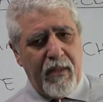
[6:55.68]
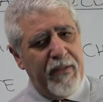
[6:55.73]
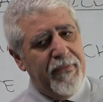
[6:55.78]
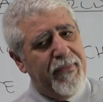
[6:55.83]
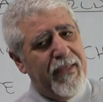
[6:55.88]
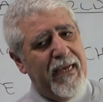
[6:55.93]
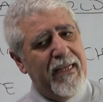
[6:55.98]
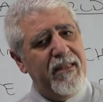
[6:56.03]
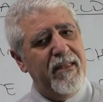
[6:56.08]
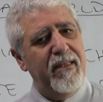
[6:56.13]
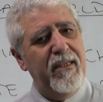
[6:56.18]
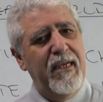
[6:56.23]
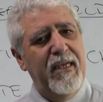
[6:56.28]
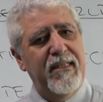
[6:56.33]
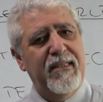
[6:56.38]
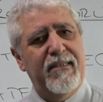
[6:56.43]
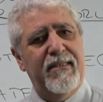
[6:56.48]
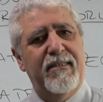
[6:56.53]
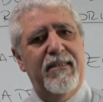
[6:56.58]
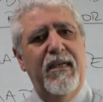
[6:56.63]
that
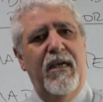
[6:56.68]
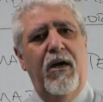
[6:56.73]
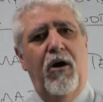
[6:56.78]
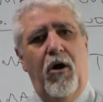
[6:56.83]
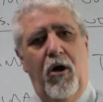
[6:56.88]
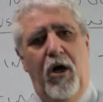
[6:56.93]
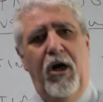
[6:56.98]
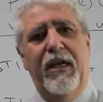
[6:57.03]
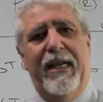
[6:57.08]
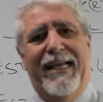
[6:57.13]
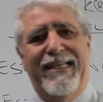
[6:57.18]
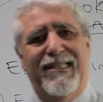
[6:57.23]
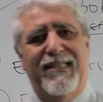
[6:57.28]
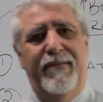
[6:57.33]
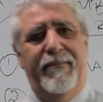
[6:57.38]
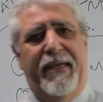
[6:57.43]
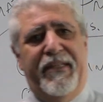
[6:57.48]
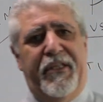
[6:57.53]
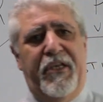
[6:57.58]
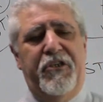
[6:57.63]
it's all
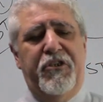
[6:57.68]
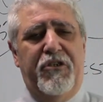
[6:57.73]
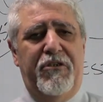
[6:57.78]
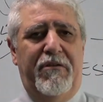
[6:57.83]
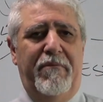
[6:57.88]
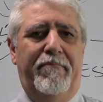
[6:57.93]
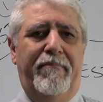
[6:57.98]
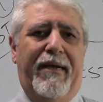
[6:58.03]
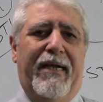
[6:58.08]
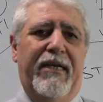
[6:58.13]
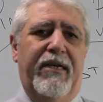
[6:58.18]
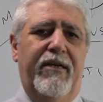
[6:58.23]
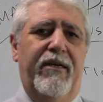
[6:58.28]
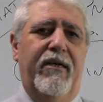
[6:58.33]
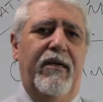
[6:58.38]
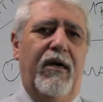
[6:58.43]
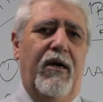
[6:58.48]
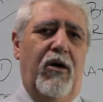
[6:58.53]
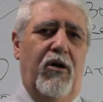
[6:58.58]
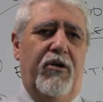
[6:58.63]
estimating should depend
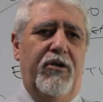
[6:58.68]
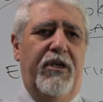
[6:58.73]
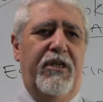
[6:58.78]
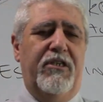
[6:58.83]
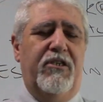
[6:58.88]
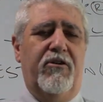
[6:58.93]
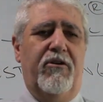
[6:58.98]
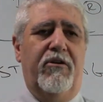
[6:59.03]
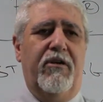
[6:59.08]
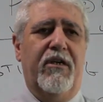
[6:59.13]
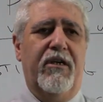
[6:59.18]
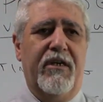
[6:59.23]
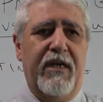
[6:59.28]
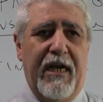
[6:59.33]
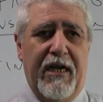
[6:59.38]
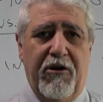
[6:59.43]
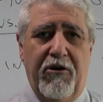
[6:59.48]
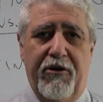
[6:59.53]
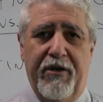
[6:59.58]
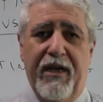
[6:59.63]
on historical
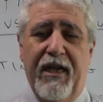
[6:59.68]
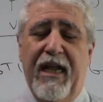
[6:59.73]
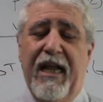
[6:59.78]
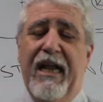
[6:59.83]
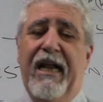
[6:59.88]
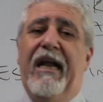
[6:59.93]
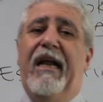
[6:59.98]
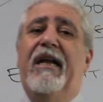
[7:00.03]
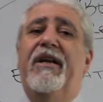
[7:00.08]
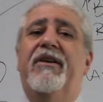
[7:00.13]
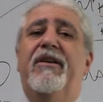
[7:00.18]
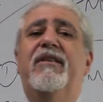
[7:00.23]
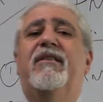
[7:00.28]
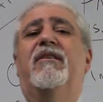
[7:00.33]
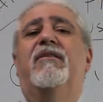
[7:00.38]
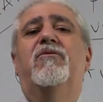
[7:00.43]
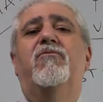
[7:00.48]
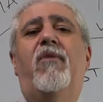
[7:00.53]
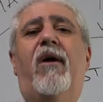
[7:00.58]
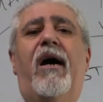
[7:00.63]
record. And
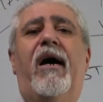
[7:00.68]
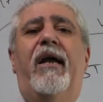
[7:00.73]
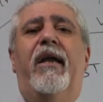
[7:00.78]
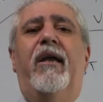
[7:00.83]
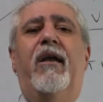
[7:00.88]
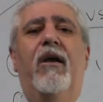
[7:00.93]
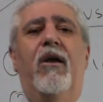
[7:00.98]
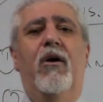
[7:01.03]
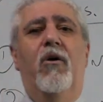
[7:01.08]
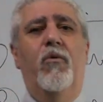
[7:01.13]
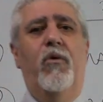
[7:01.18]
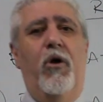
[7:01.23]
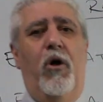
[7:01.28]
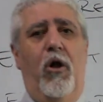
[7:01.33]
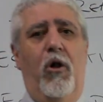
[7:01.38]
this is why we